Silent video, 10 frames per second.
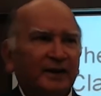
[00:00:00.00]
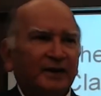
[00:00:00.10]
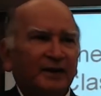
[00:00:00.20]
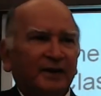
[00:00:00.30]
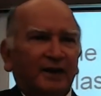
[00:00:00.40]

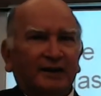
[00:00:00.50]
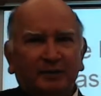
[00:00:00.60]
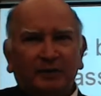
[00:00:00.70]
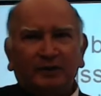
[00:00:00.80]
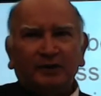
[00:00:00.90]
And the
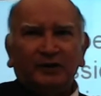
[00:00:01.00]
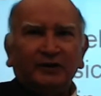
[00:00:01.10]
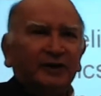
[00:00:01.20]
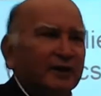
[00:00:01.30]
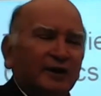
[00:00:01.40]
professor said,
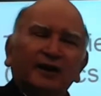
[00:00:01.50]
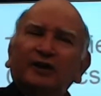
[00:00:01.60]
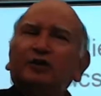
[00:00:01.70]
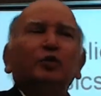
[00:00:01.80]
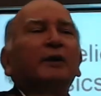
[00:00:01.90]
"You
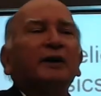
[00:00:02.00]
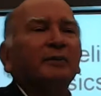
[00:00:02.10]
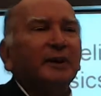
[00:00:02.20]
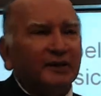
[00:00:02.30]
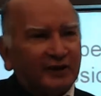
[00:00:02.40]
are
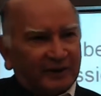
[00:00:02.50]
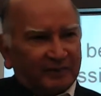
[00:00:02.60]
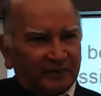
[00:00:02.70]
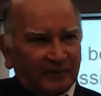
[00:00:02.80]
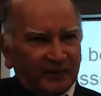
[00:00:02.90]
amazing."
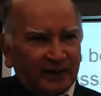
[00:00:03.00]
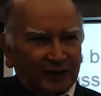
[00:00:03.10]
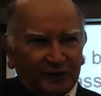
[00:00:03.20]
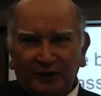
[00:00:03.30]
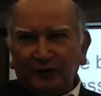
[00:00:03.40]
So he
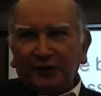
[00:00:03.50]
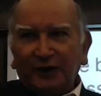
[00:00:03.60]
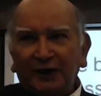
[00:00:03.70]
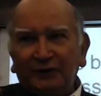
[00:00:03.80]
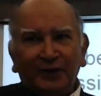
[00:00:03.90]
was again
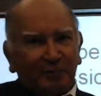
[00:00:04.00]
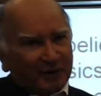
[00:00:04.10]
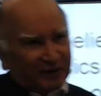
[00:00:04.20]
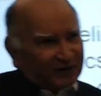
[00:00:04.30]
very pleased